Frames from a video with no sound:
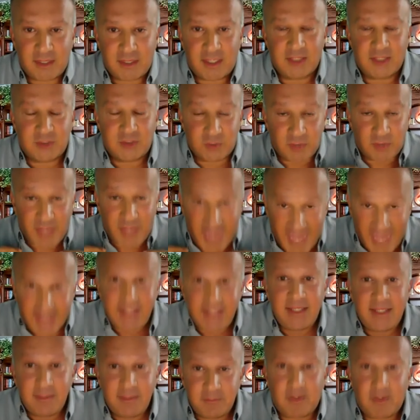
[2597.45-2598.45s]
Is there
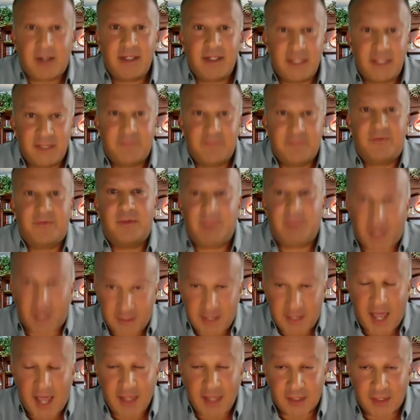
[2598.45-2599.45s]
any money for my
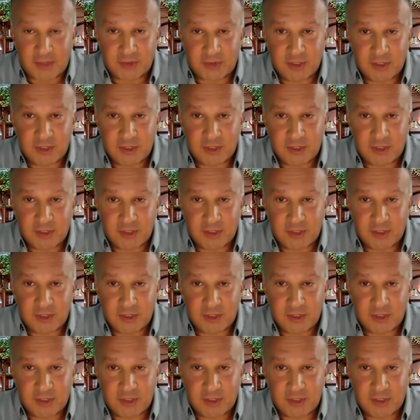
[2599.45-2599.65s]
college?